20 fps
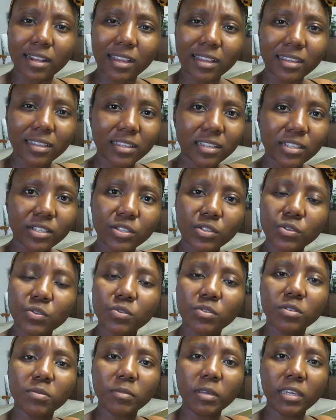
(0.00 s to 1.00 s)
Like,
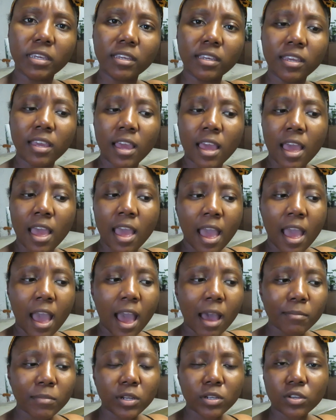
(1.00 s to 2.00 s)
excuse me,
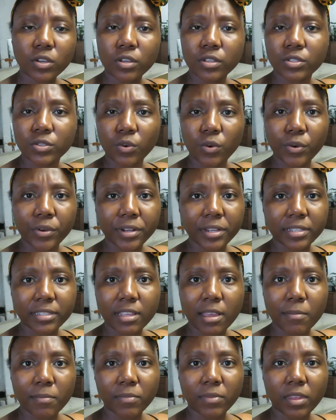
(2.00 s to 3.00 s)
I'm not going to order
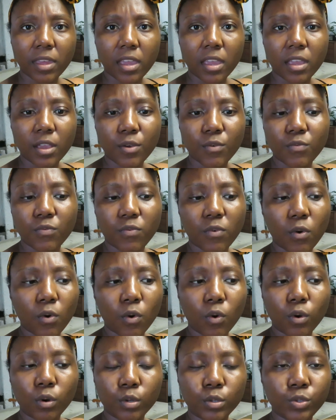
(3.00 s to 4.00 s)
something
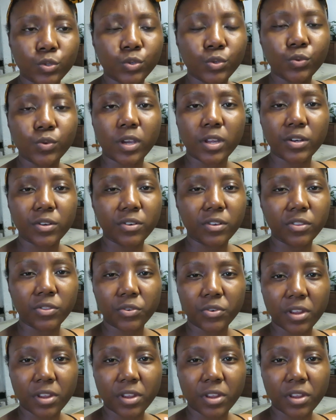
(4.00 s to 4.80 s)
for 200,